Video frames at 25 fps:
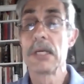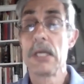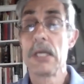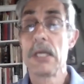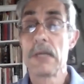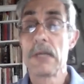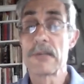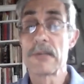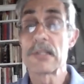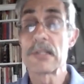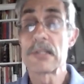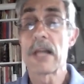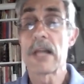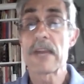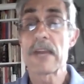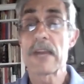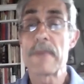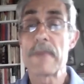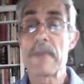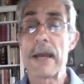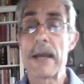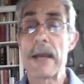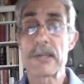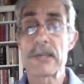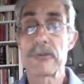There's a lot of
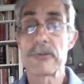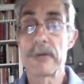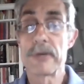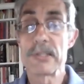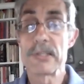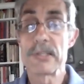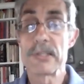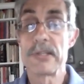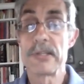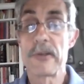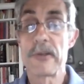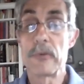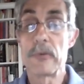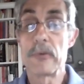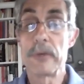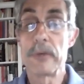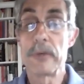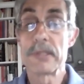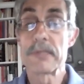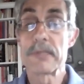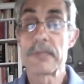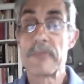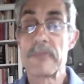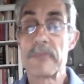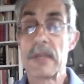backstories, in other
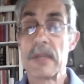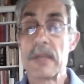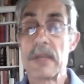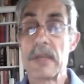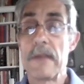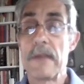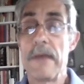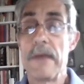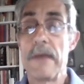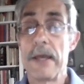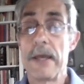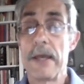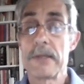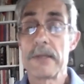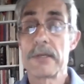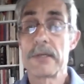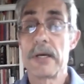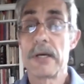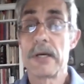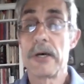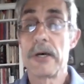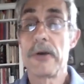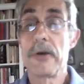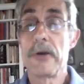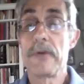words, that
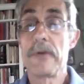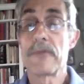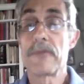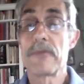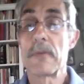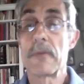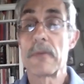uh, for